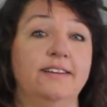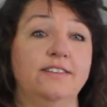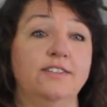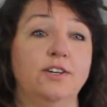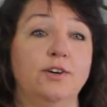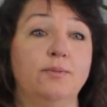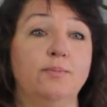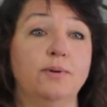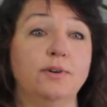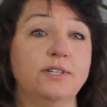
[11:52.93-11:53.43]

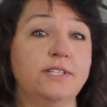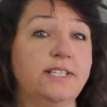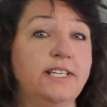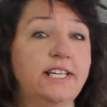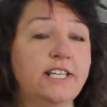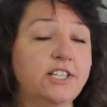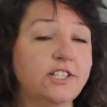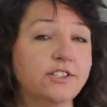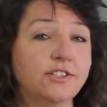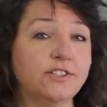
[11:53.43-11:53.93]
So
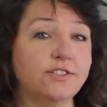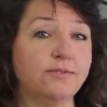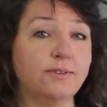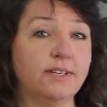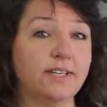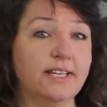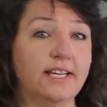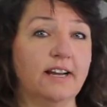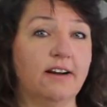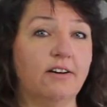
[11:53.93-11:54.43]
procedures
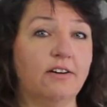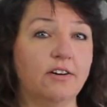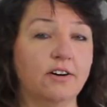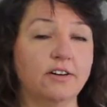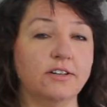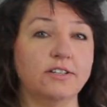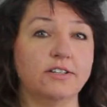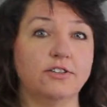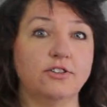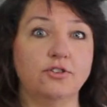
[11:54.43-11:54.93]
really
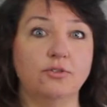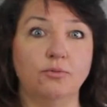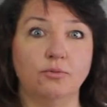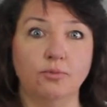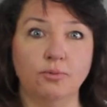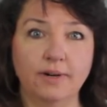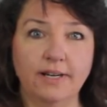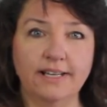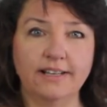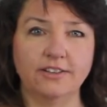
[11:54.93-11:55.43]
aren't
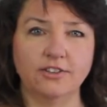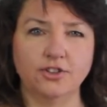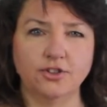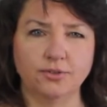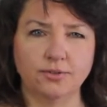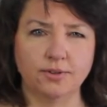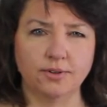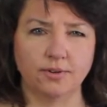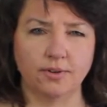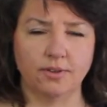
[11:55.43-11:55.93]
real
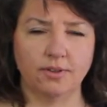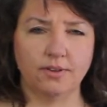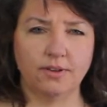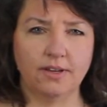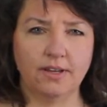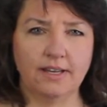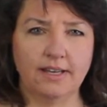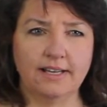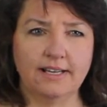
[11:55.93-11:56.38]
truth.